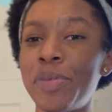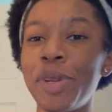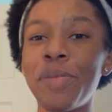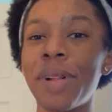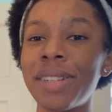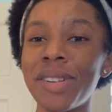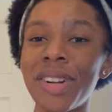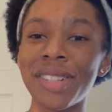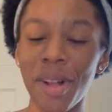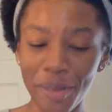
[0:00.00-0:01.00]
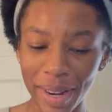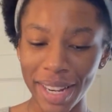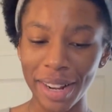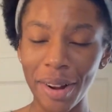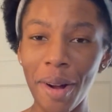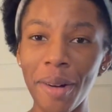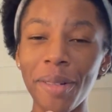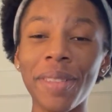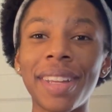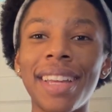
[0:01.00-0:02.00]
Beauty Blender is all ready to
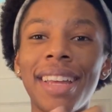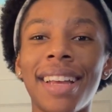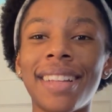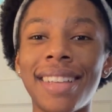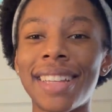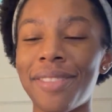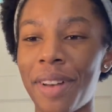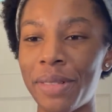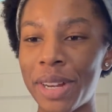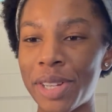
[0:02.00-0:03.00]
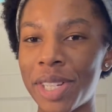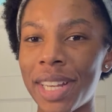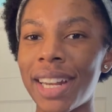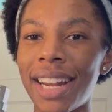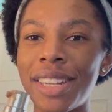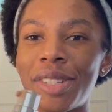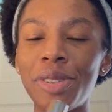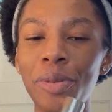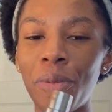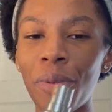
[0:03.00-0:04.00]
go. Take the foundation, and I just
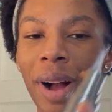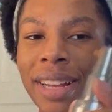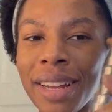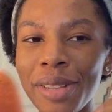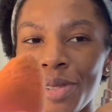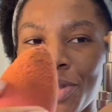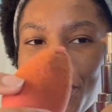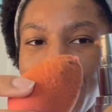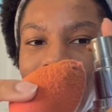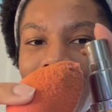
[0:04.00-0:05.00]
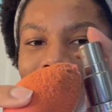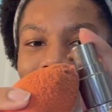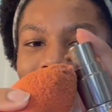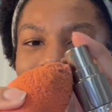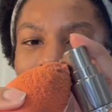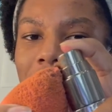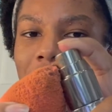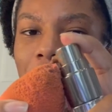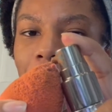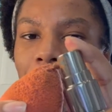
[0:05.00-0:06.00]
do one squeeze.
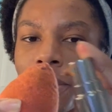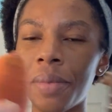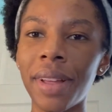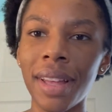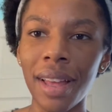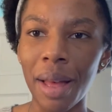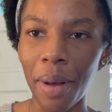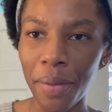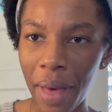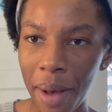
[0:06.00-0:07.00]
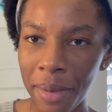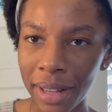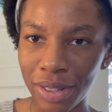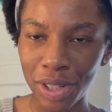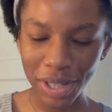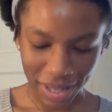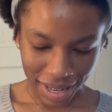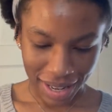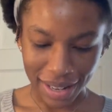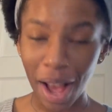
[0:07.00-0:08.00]
Boom, about that much.
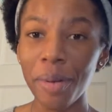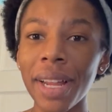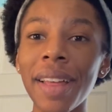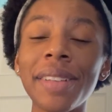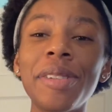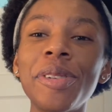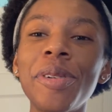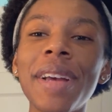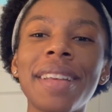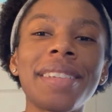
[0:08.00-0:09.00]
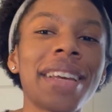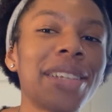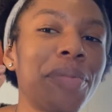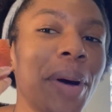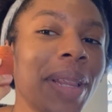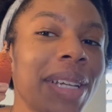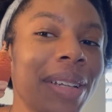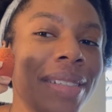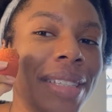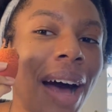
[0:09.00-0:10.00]
Now what I like to do is I just like to put
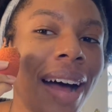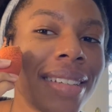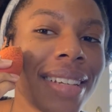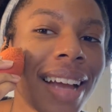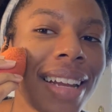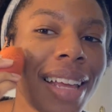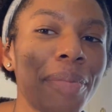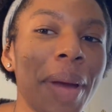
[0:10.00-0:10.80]
little dots, like kind of like